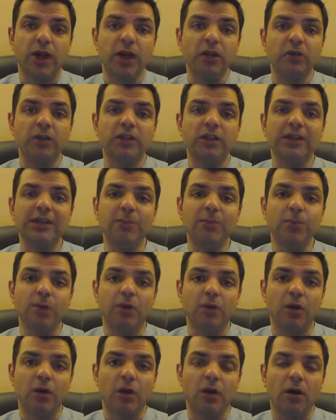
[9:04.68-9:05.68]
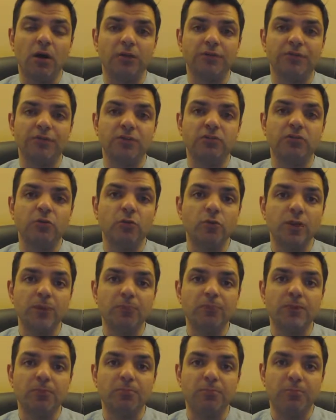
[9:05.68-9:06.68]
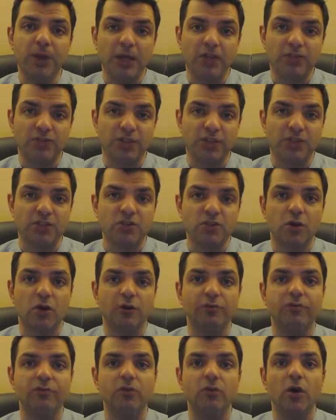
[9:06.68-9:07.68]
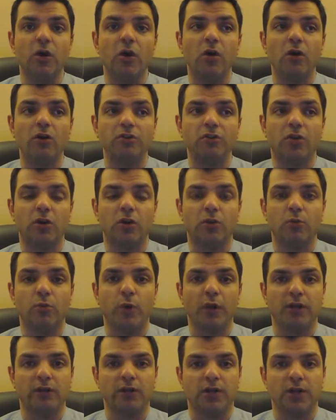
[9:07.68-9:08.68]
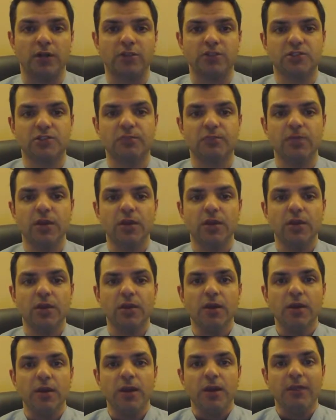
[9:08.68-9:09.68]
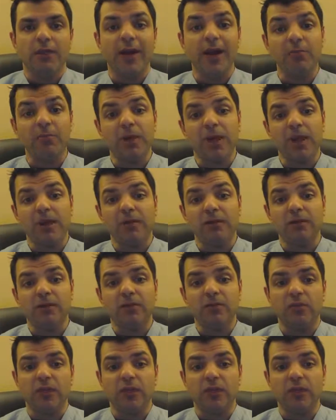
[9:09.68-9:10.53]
how to keep it off to reap the benefits of long-term weight loss. That made